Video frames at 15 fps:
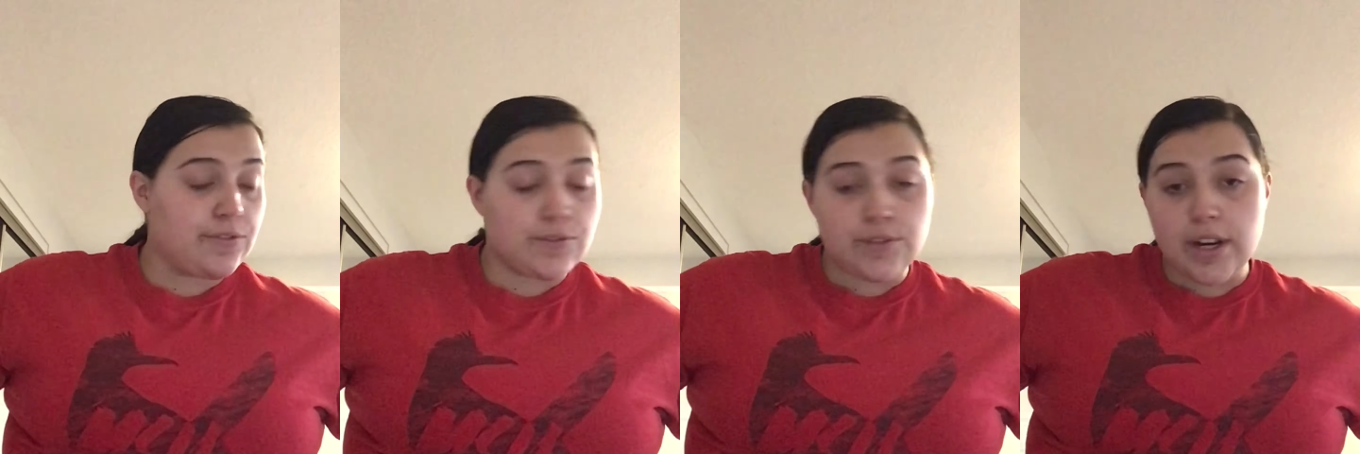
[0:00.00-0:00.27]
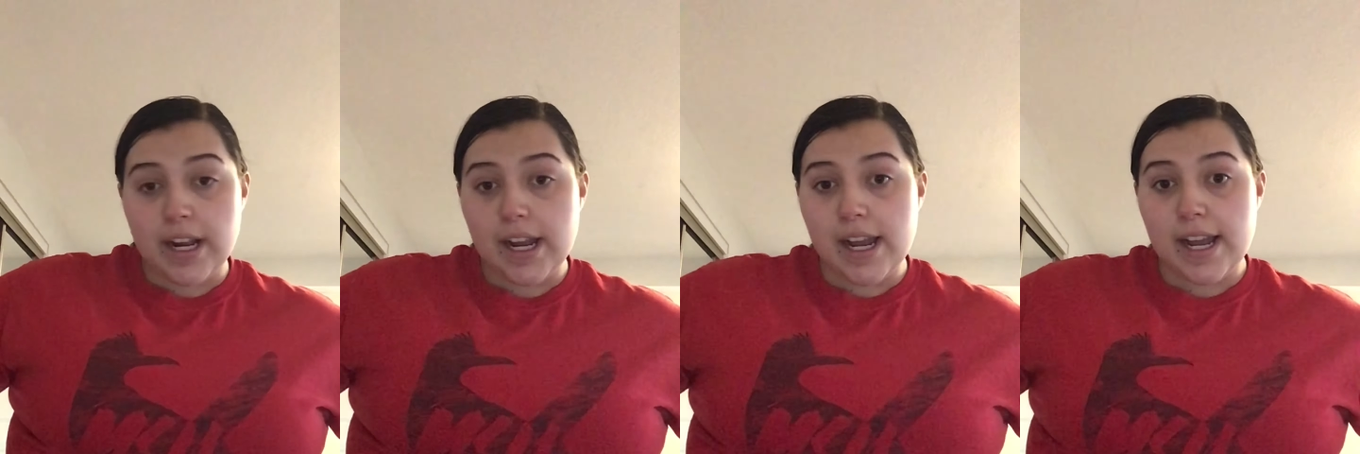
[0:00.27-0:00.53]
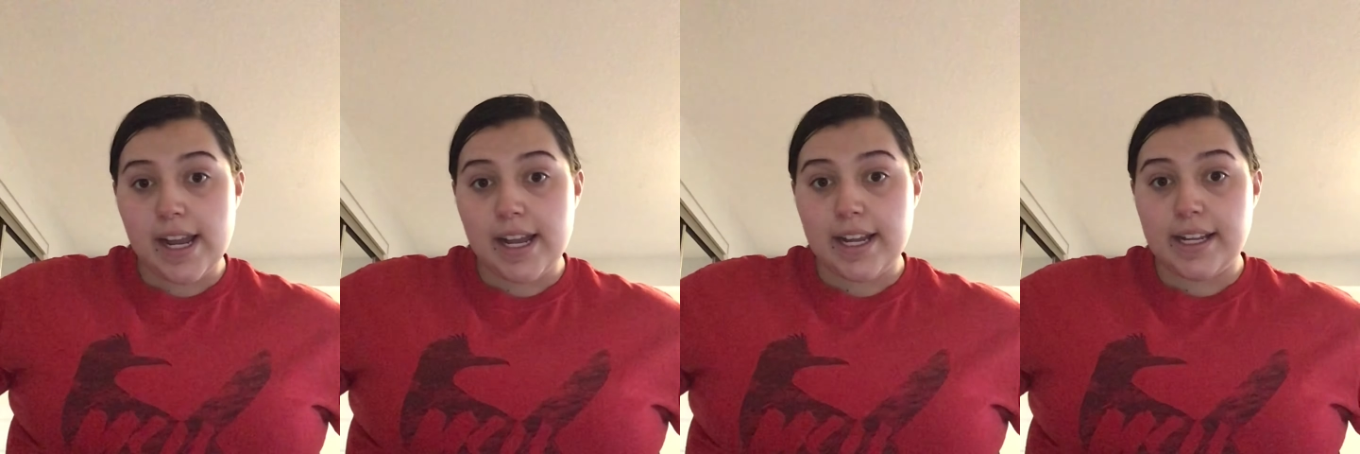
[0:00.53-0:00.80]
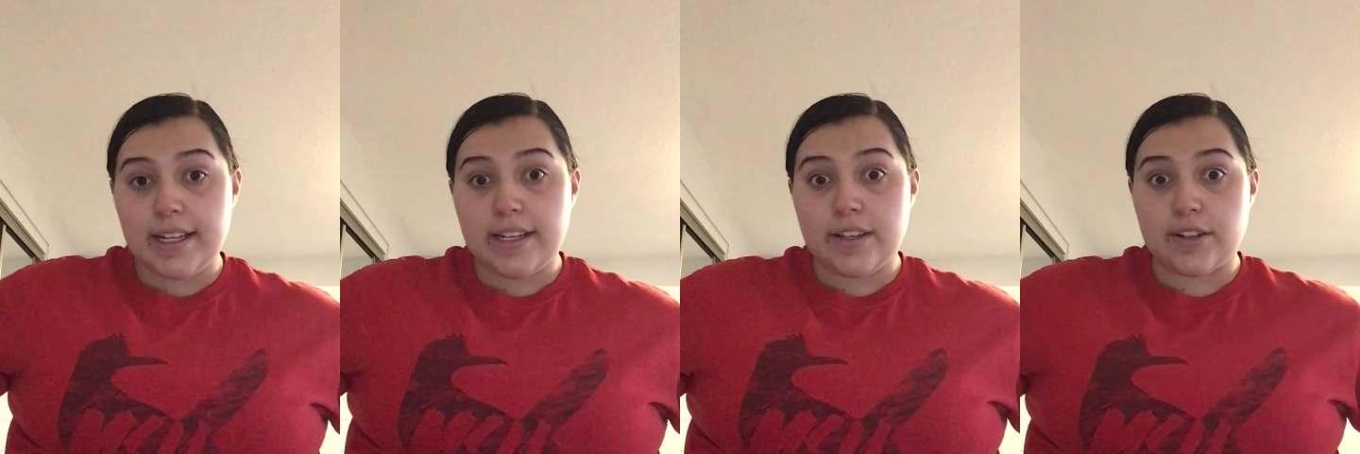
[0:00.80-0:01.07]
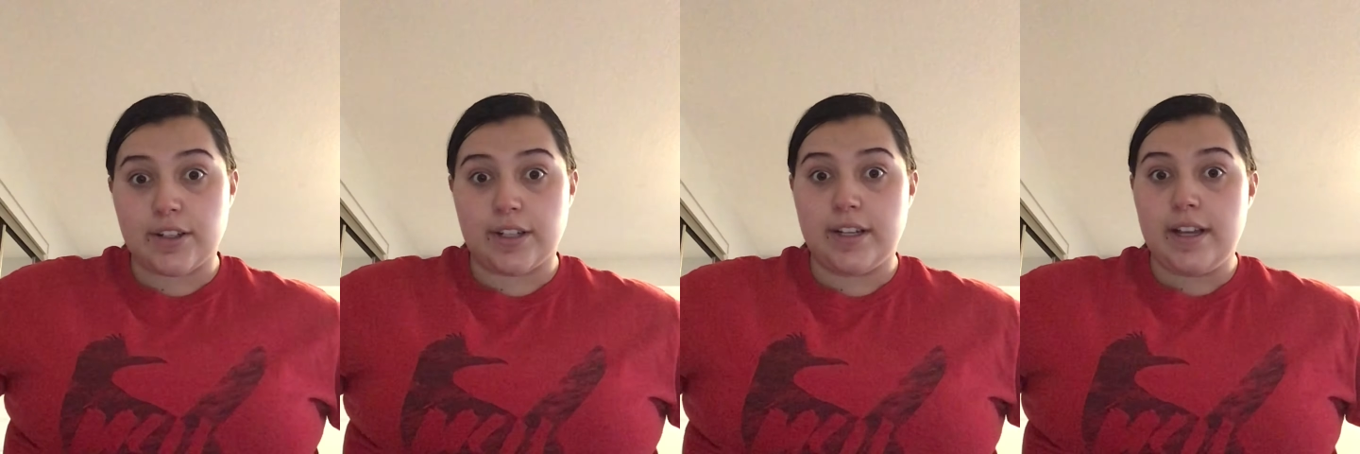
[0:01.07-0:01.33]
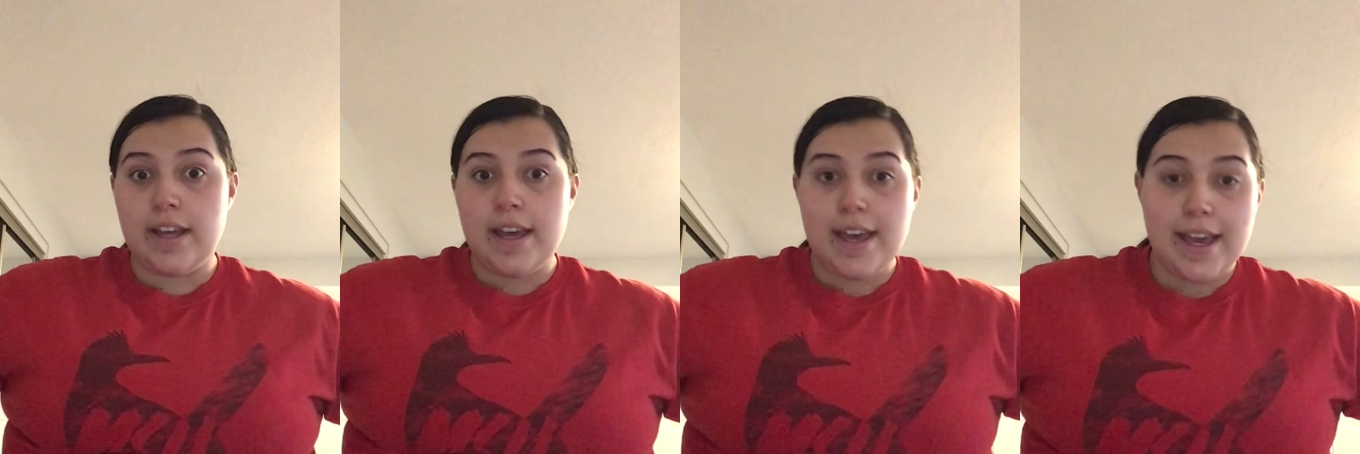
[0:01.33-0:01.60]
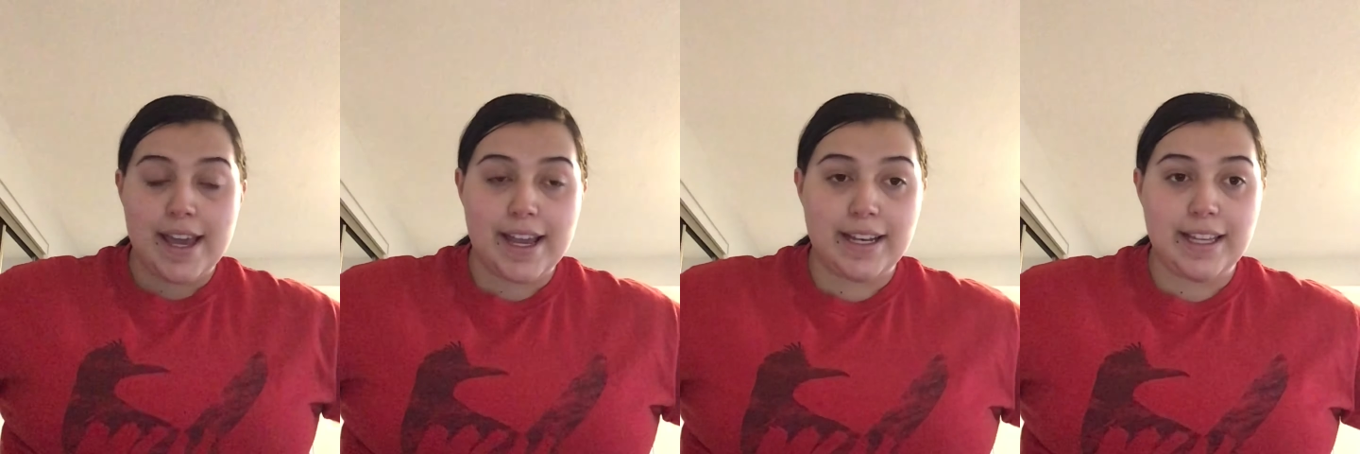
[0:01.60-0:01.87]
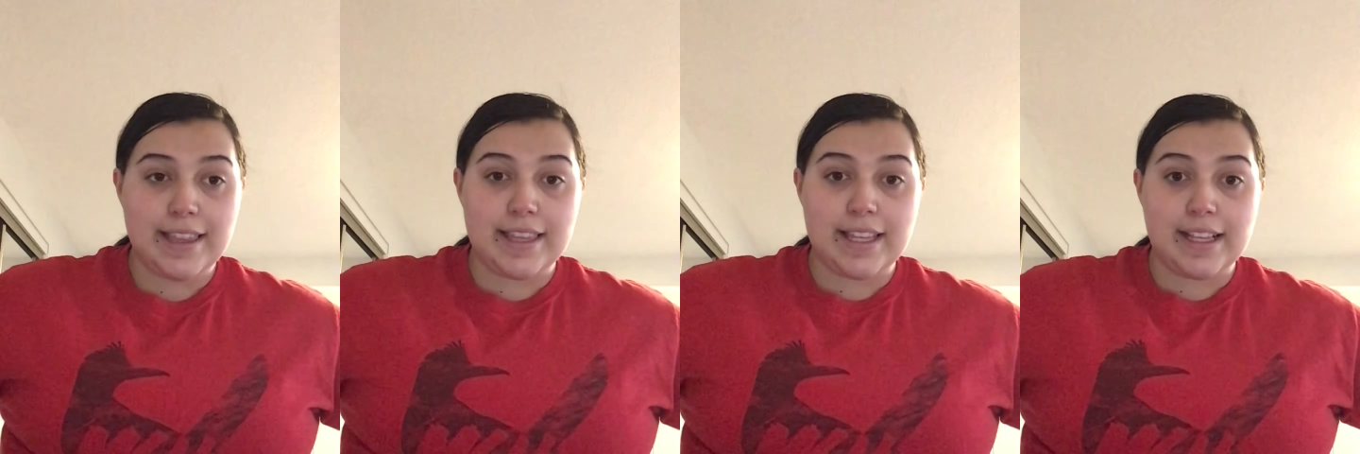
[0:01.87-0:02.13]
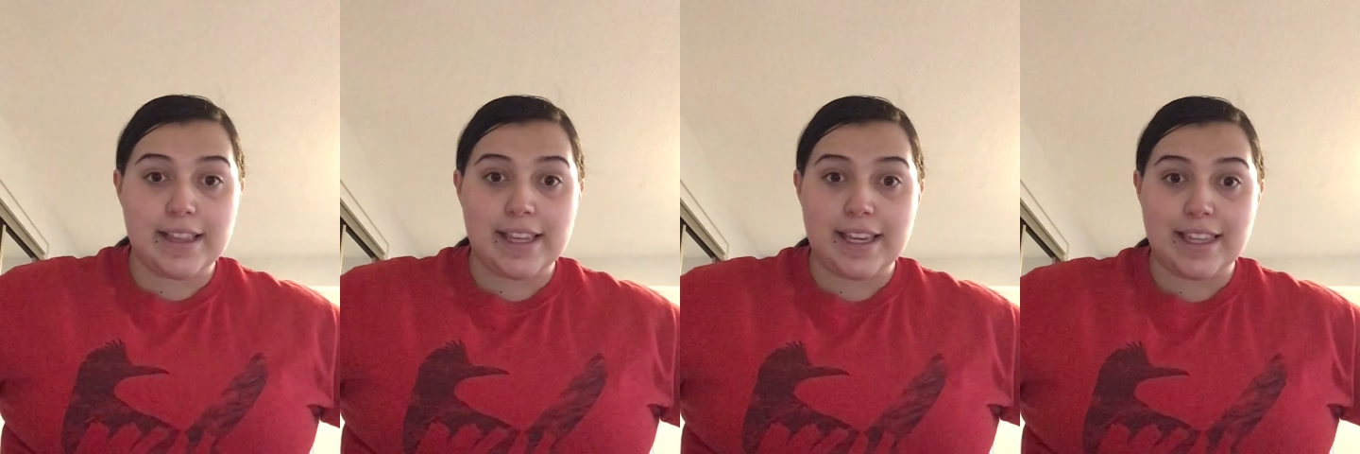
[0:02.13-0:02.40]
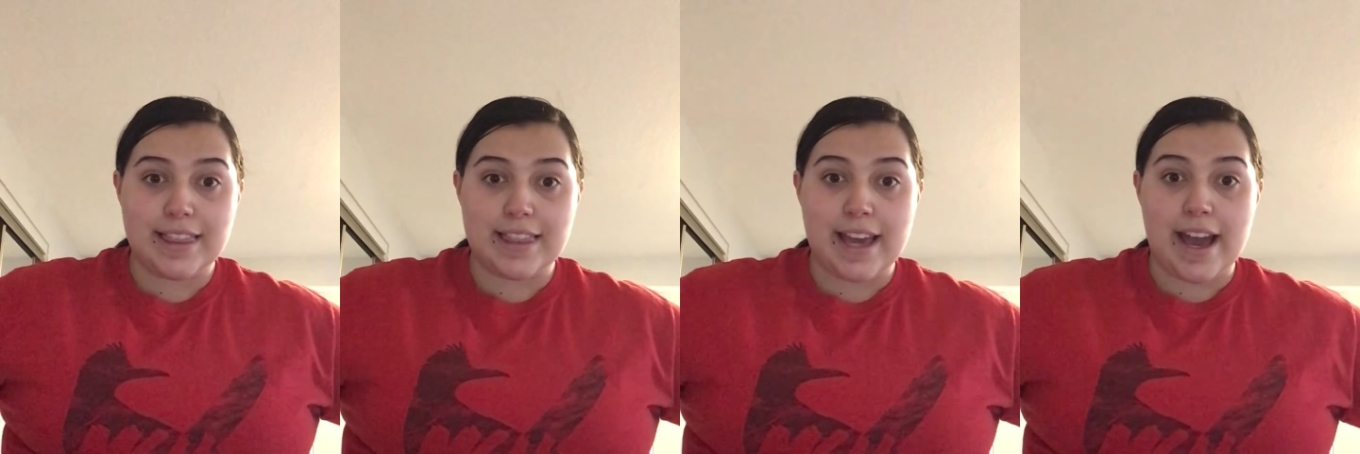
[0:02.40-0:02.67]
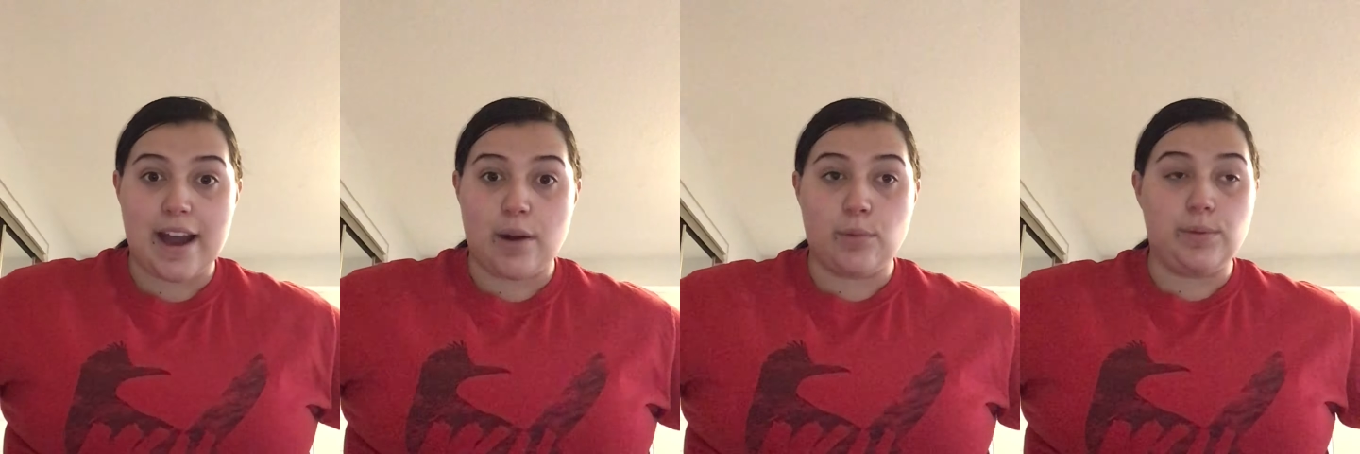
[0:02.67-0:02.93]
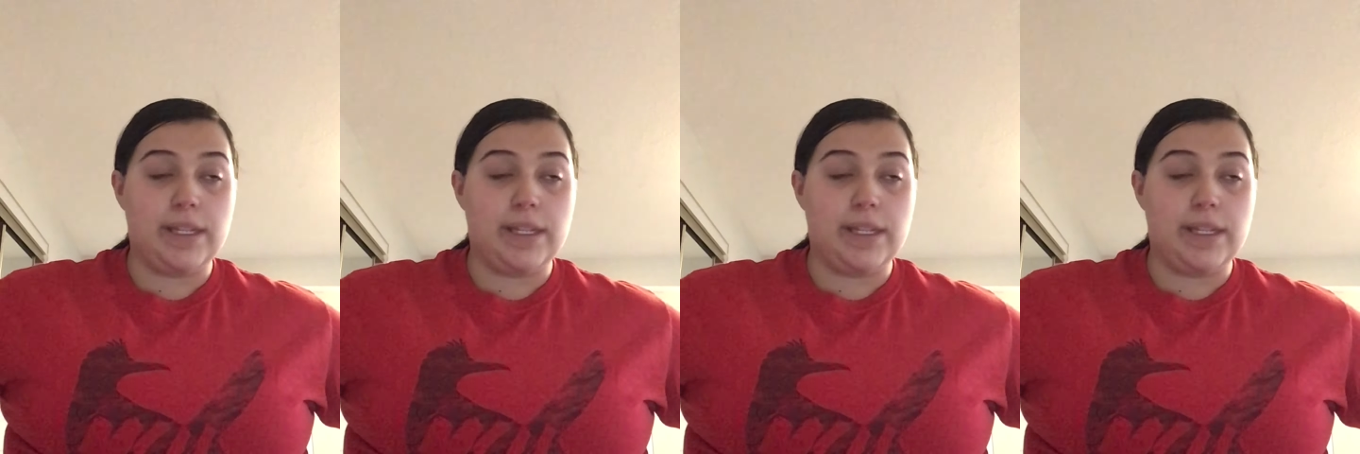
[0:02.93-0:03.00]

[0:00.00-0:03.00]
friend or anything like that.